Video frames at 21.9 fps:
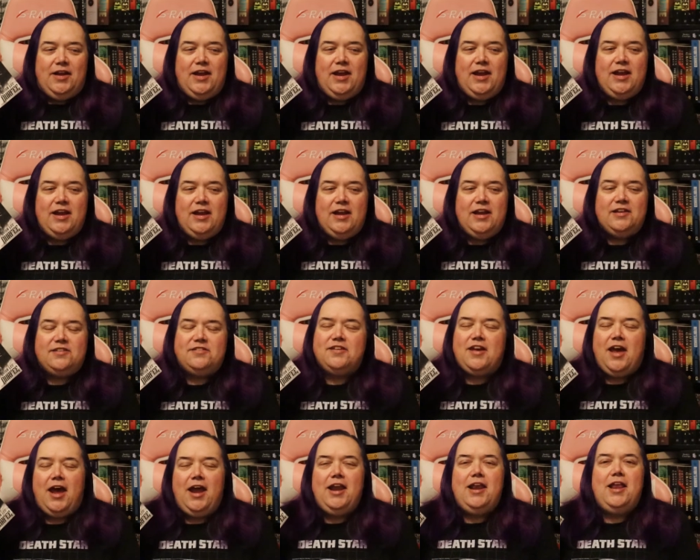it's
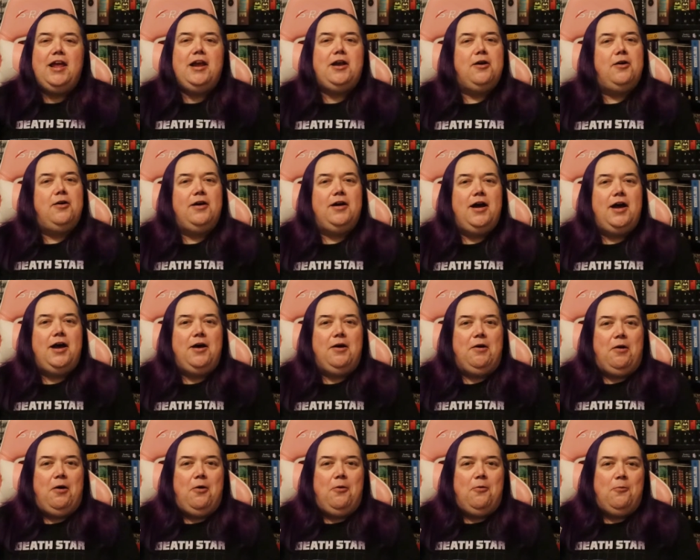kind of like
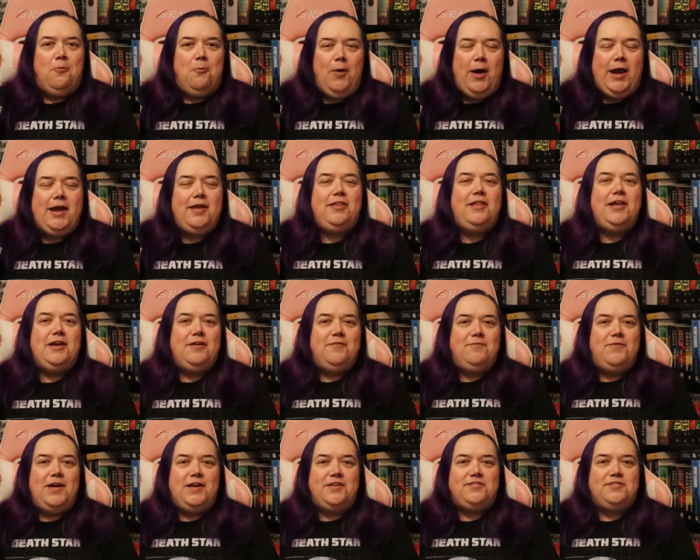a whaling
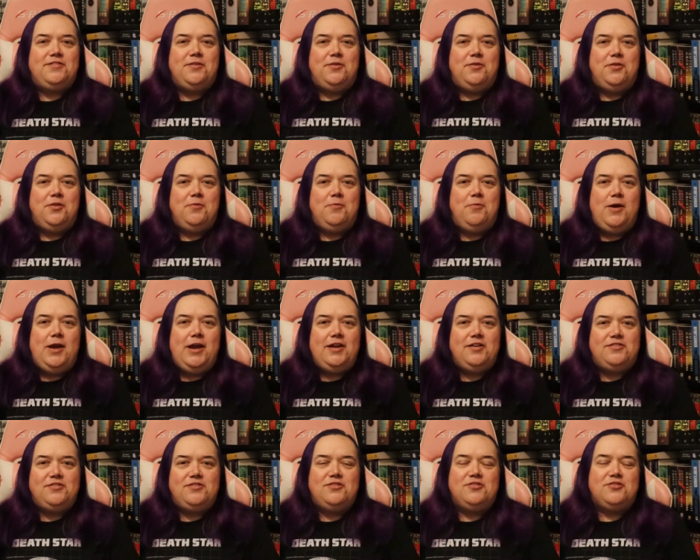vessel, the way
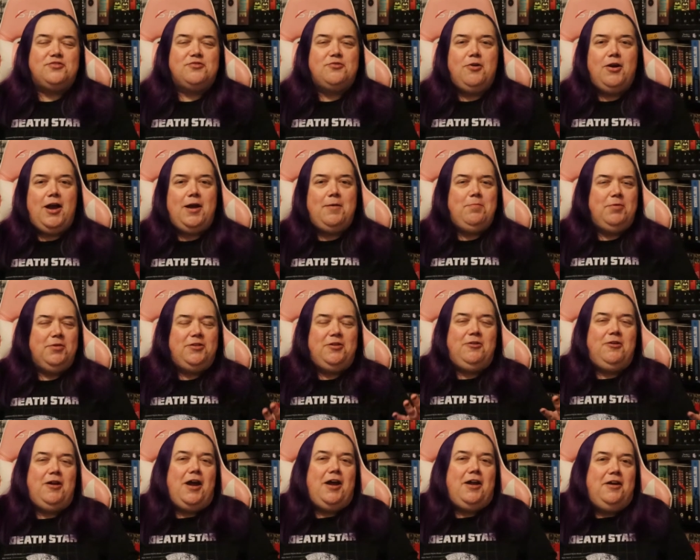it's described, but
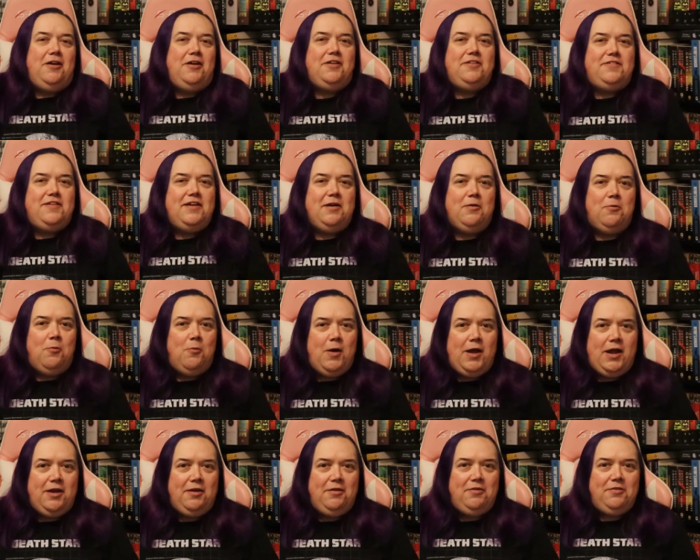they're not hunting
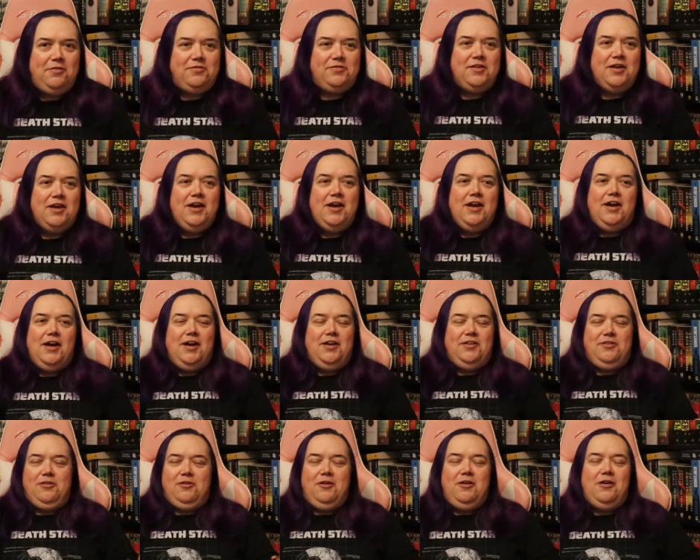whales.
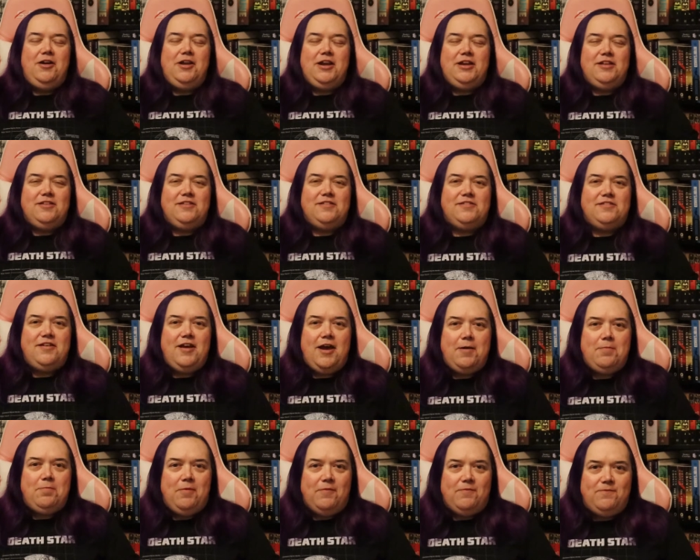They're hunting this
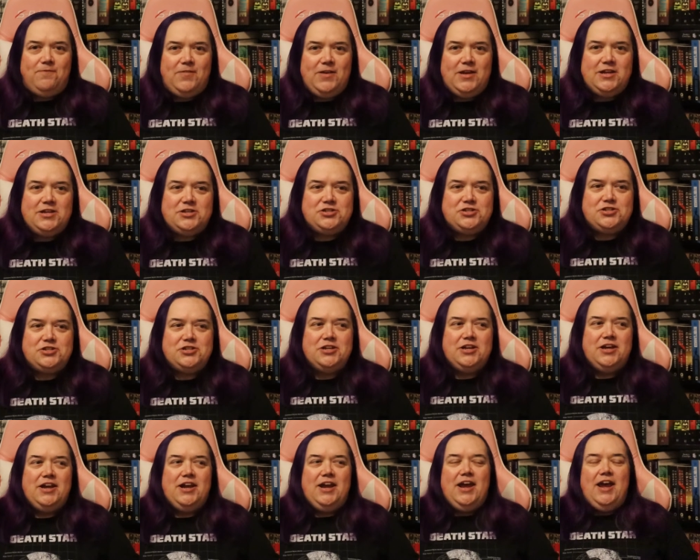type of fish.
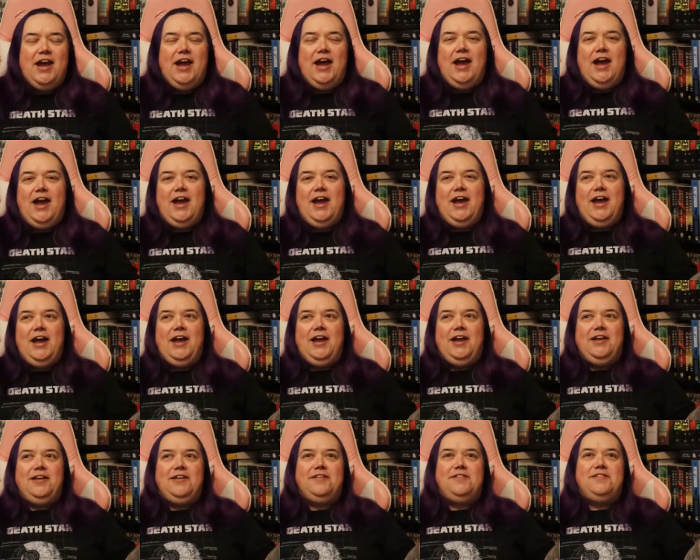
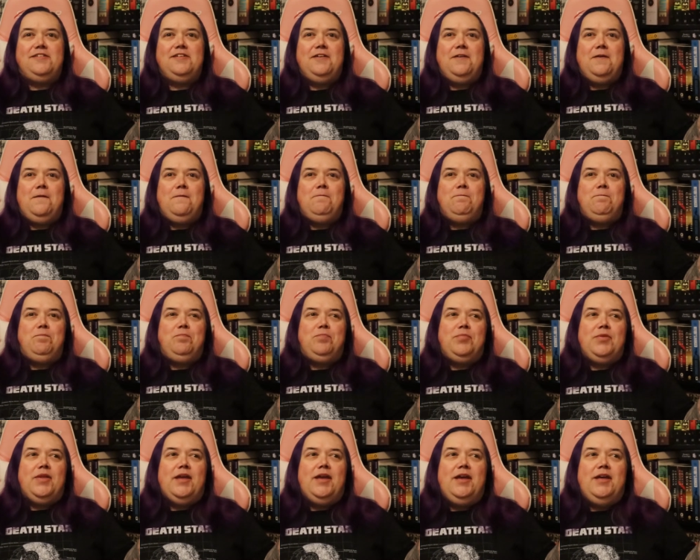And
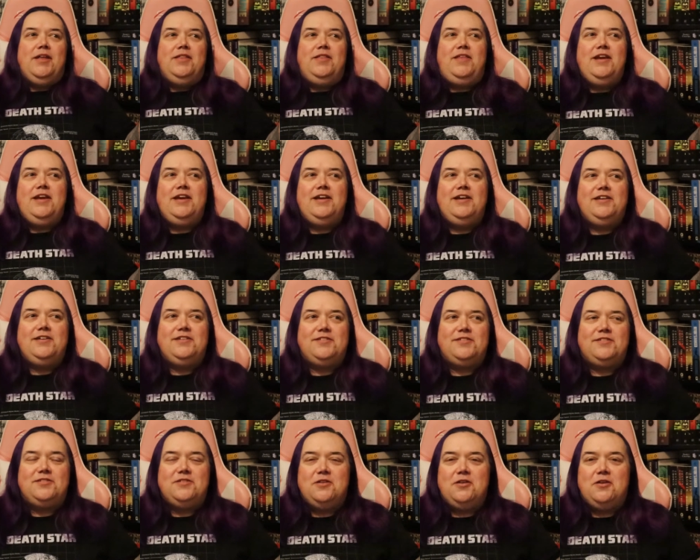
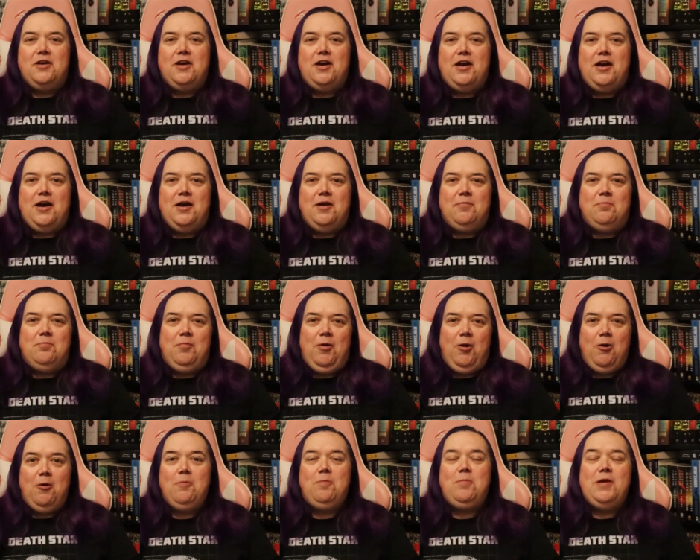these
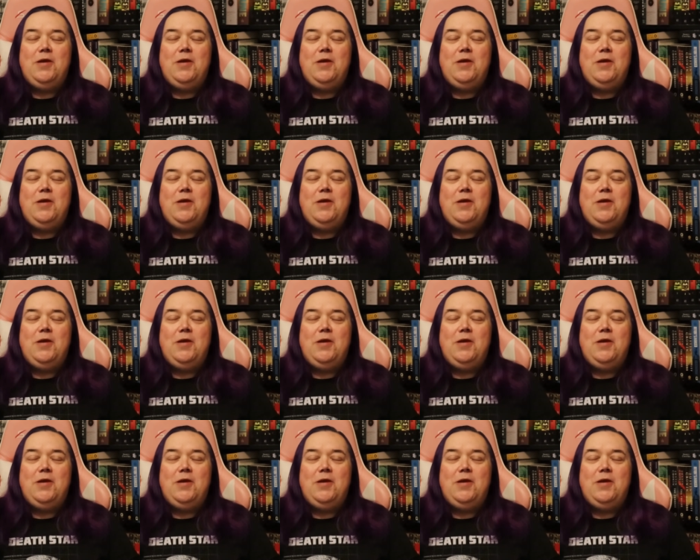mer